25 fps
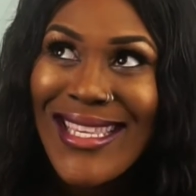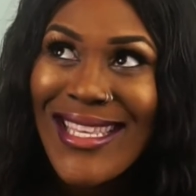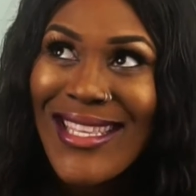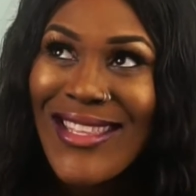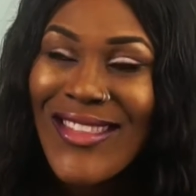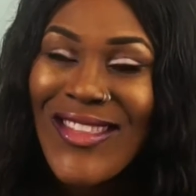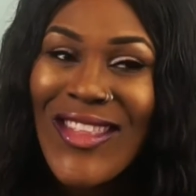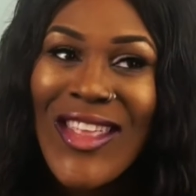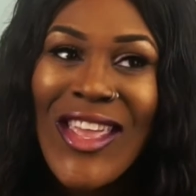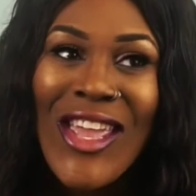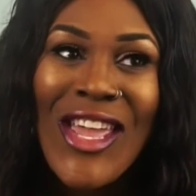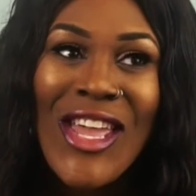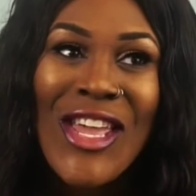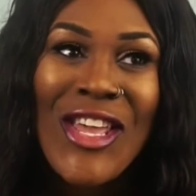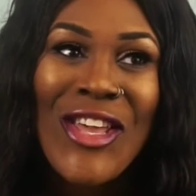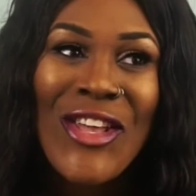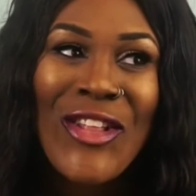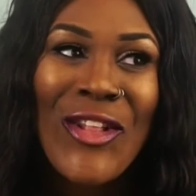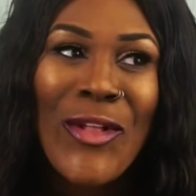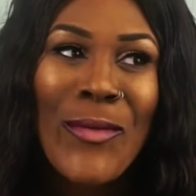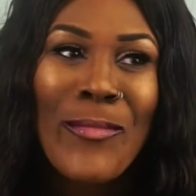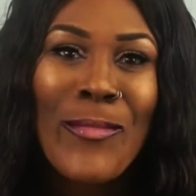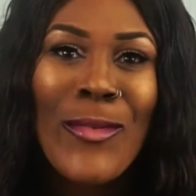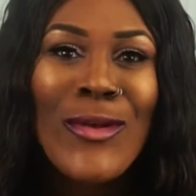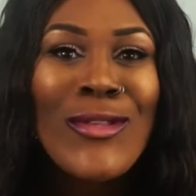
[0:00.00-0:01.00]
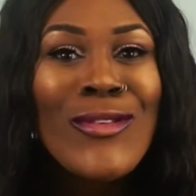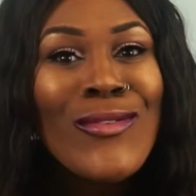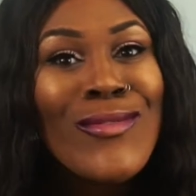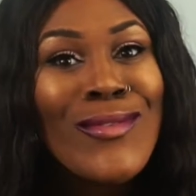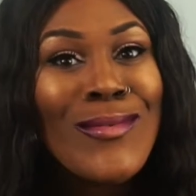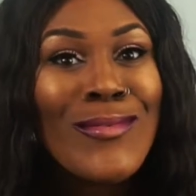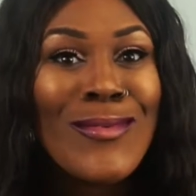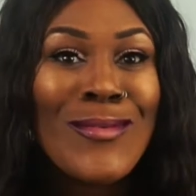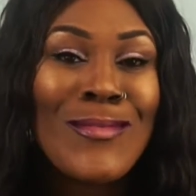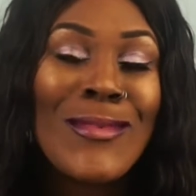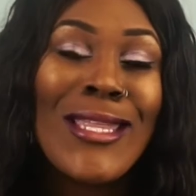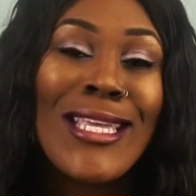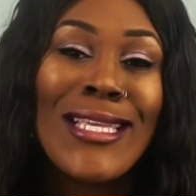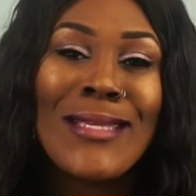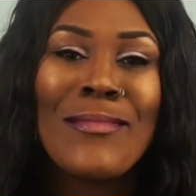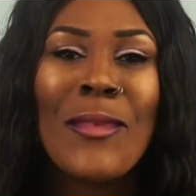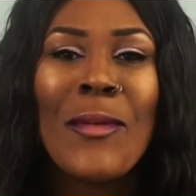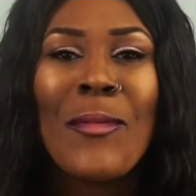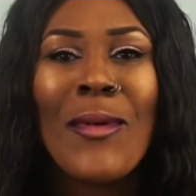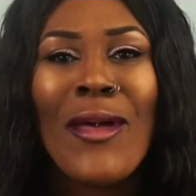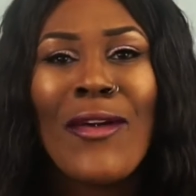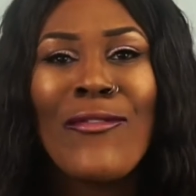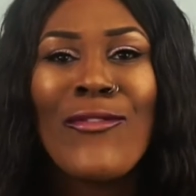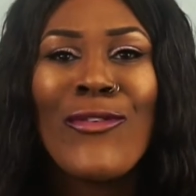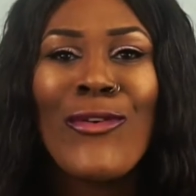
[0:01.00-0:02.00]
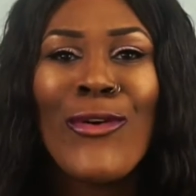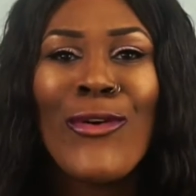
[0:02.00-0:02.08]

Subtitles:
And you know, most of these people have